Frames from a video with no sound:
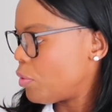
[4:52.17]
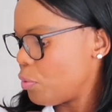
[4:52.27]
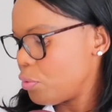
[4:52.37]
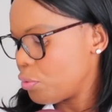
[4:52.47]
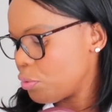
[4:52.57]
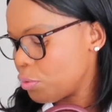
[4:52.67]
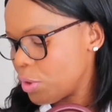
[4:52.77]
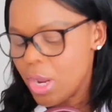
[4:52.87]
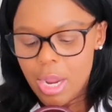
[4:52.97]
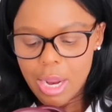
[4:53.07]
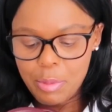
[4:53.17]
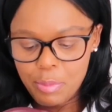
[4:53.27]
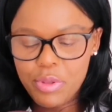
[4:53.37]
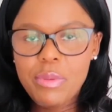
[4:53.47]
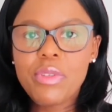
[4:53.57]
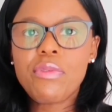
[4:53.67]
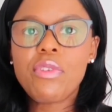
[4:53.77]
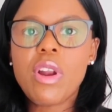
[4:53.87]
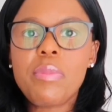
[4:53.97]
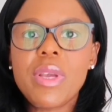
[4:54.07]
Oh, and we put them on the
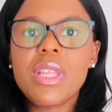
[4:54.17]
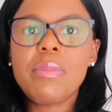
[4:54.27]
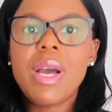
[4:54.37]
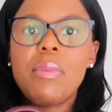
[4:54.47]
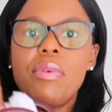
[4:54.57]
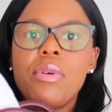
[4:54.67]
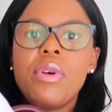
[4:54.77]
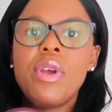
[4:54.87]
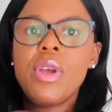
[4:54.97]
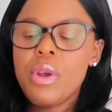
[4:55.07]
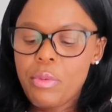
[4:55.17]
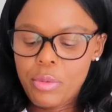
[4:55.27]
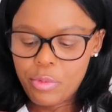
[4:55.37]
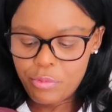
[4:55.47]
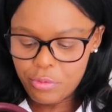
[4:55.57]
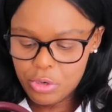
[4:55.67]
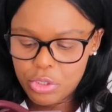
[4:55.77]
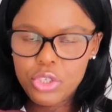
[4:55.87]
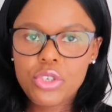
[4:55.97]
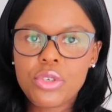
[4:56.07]
floor. I'll pick them up when we
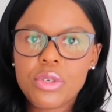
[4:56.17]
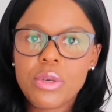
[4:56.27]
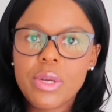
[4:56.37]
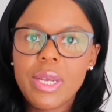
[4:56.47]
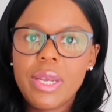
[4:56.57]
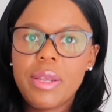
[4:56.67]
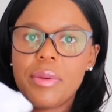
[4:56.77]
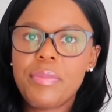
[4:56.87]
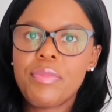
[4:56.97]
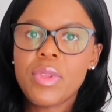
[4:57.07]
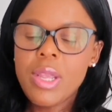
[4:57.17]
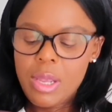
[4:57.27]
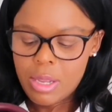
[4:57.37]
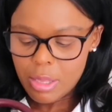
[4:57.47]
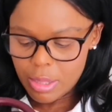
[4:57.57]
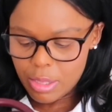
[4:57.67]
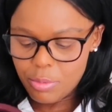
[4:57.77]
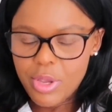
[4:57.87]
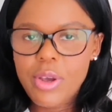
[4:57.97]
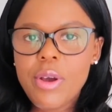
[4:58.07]
finish. Okay, there
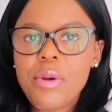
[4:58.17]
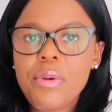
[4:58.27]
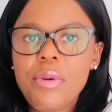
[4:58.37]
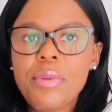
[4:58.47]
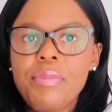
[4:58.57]
we go.